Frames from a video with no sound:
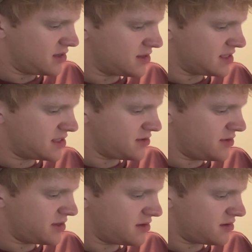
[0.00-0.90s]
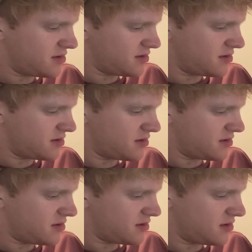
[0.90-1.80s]
Does this do it?
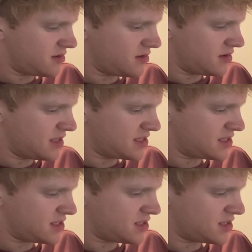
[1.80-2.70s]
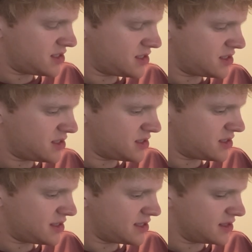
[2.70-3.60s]

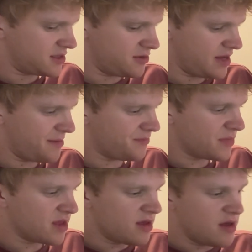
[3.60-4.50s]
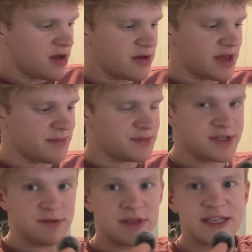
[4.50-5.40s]
This will do, yeah. Okay,
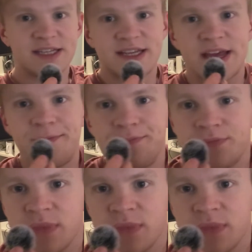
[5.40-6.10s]
so let's say